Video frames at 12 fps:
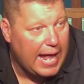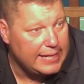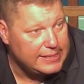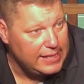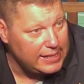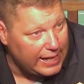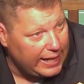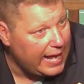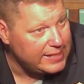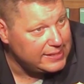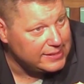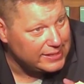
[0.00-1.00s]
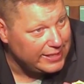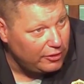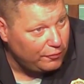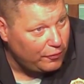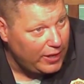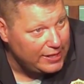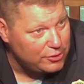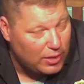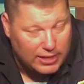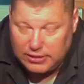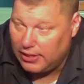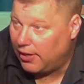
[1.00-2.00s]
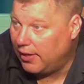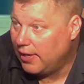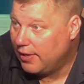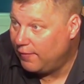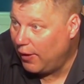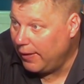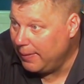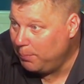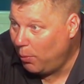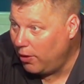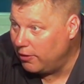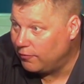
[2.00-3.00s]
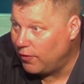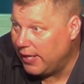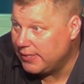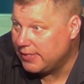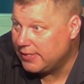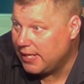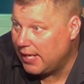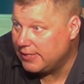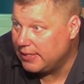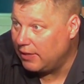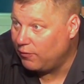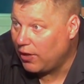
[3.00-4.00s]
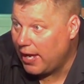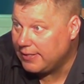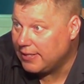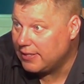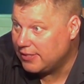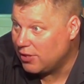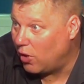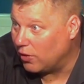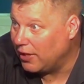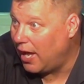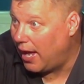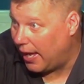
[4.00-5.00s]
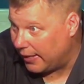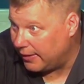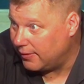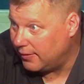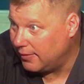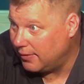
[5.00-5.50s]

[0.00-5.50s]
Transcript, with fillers: And it, said, it has this little phrase right there, very important phrase It says, they forgot to consult God.